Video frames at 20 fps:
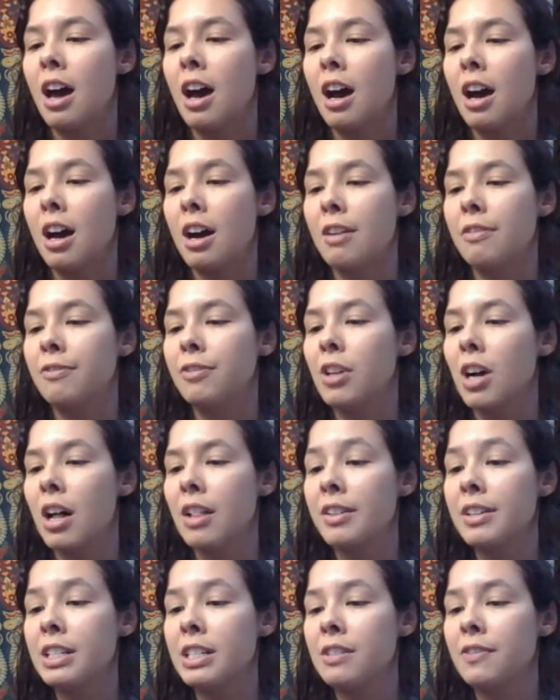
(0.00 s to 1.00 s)

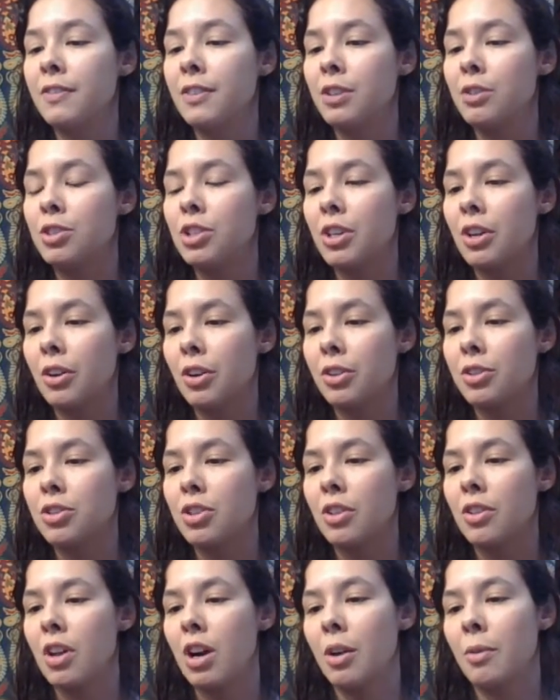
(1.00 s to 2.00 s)
Flawless Fusion
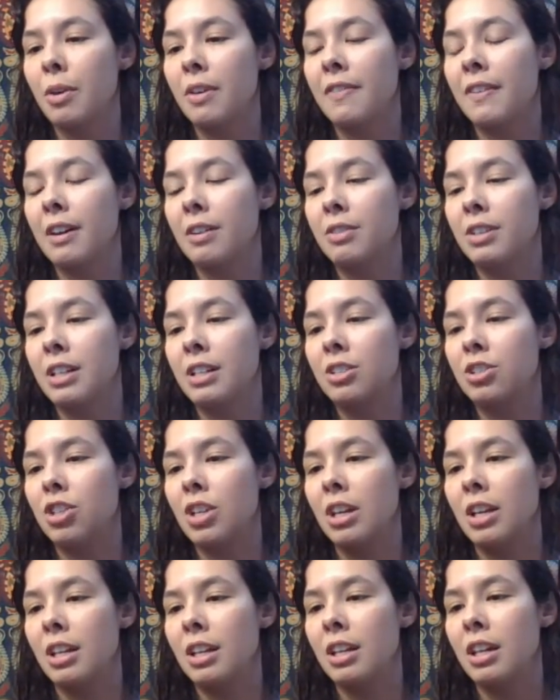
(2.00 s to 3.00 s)
Ultra Longwear
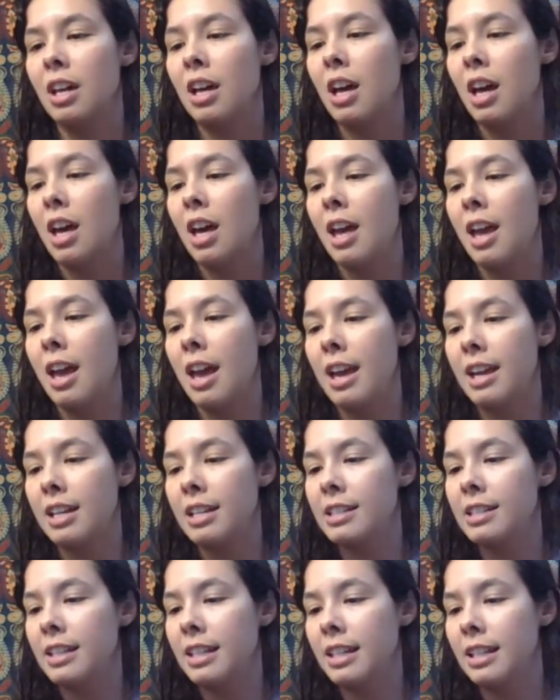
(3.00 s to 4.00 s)
Foundation, and
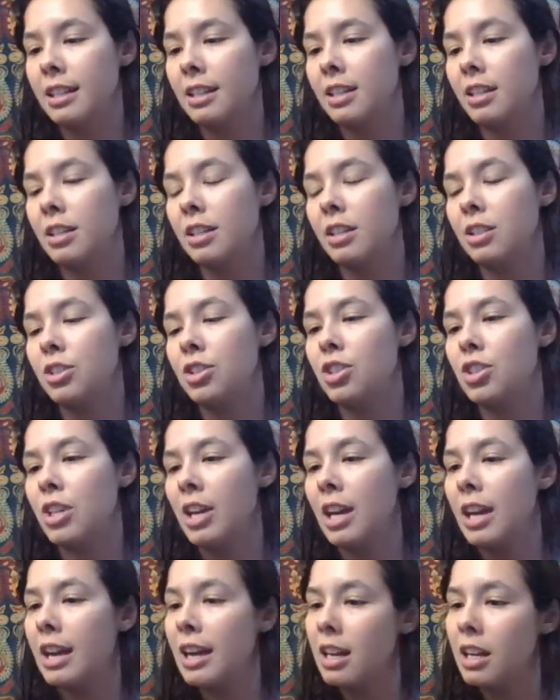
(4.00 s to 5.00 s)
it's in the
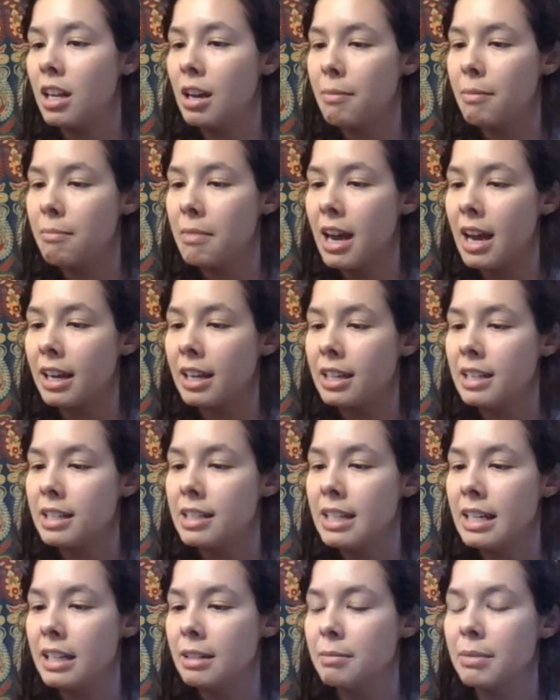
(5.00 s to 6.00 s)
shade
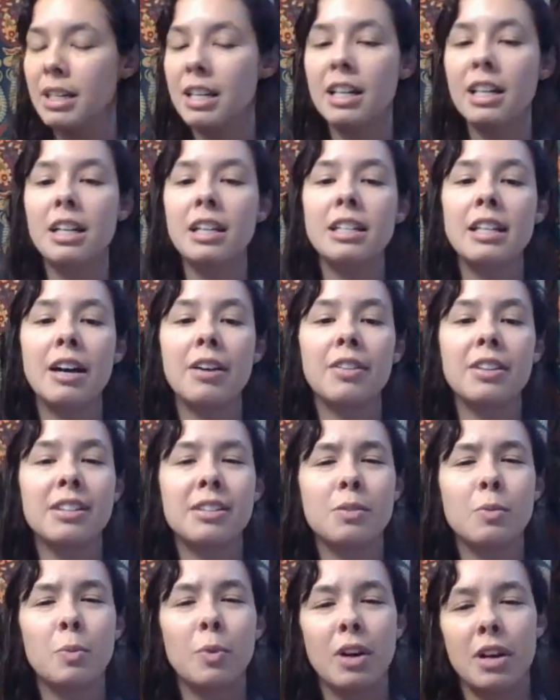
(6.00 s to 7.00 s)
Macadamia. Now
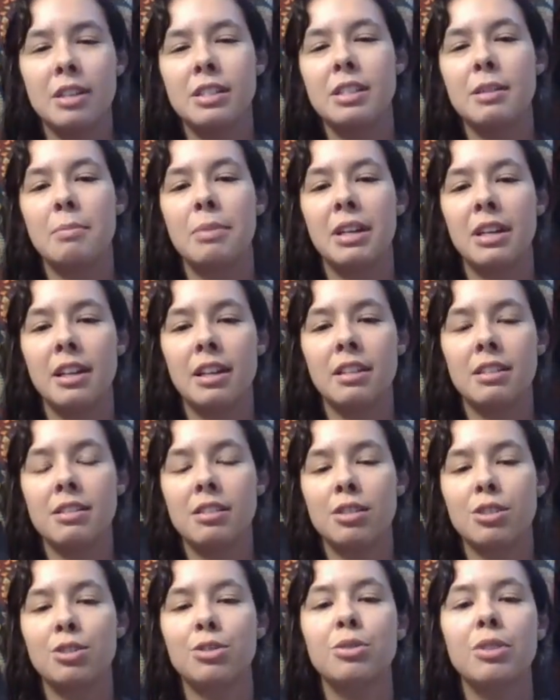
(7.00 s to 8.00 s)
this was a bit
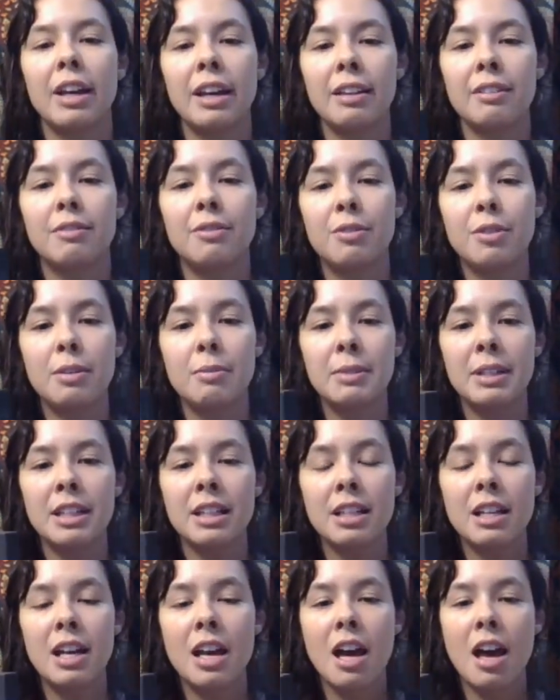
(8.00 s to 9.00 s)
too light for
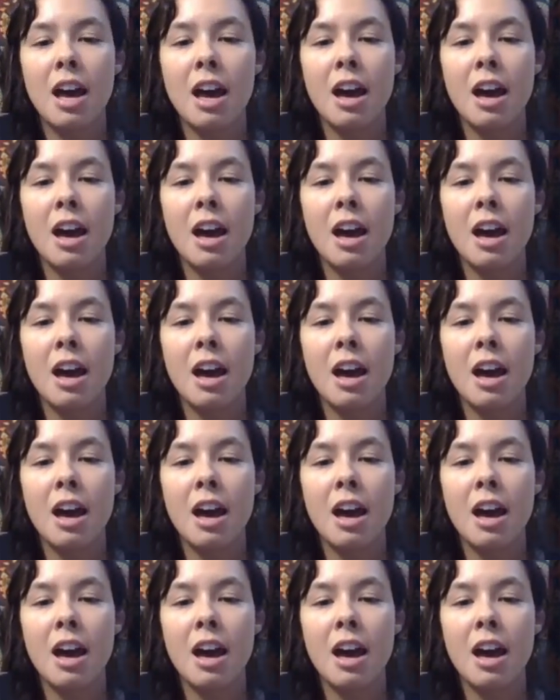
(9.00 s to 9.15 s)
me.